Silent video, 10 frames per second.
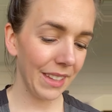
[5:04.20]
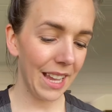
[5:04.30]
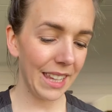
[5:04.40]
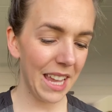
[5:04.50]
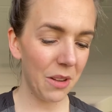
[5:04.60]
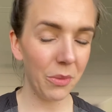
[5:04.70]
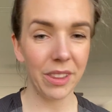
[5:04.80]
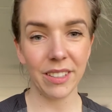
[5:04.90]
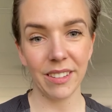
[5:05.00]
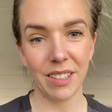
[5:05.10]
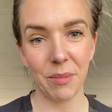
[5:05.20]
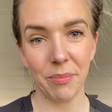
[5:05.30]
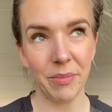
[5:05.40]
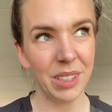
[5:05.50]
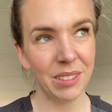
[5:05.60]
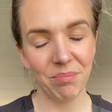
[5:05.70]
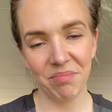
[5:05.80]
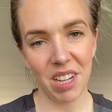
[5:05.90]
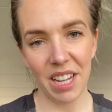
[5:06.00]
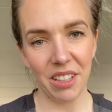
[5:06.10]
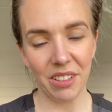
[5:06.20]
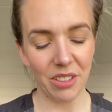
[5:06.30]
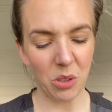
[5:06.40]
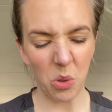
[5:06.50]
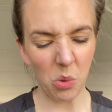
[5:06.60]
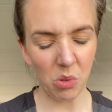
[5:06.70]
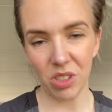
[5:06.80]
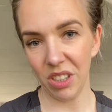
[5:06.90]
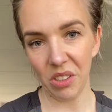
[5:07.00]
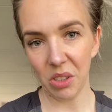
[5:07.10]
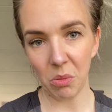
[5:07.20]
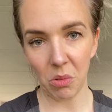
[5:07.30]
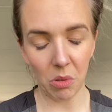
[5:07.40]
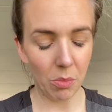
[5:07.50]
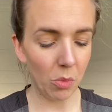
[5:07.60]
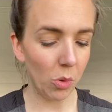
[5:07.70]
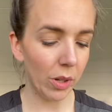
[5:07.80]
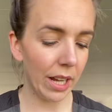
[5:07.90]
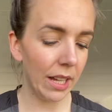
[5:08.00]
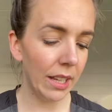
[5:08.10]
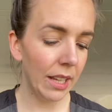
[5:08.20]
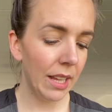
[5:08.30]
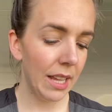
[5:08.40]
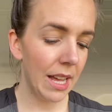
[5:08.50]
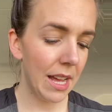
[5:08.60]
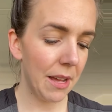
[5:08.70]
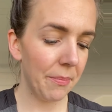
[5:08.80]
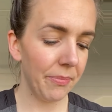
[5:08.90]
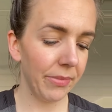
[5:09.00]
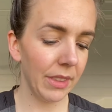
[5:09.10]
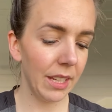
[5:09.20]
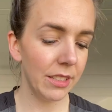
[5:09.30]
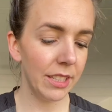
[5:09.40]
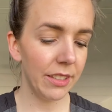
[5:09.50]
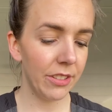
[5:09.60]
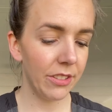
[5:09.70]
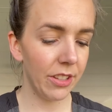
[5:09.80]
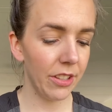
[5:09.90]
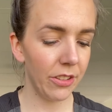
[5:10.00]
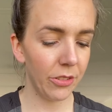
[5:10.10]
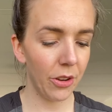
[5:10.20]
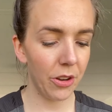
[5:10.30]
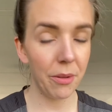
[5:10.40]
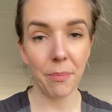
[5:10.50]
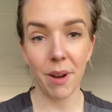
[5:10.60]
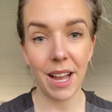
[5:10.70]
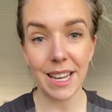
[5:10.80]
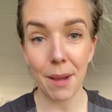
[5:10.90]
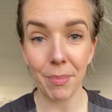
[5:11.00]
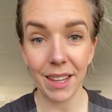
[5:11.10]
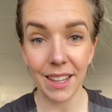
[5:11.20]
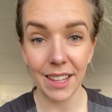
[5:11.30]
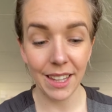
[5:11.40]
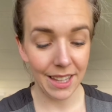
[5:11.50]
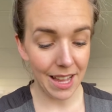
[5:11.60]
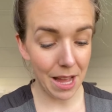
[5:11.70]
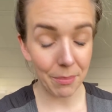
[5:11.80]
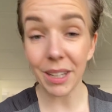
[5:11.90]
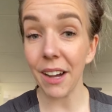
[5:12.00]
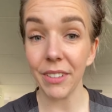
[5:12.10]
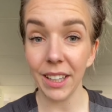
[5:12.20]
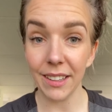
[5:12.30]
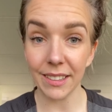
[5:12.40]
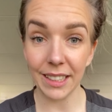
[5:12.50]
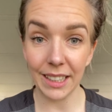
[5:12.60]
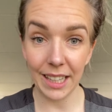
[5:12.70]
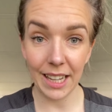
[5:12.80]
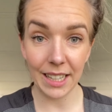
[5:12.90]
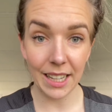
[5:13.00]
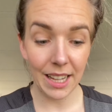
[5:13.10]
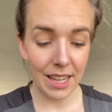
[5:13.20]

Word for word: again, with just some, I use cool to lukewarm water, um, just so my nappy cover is clean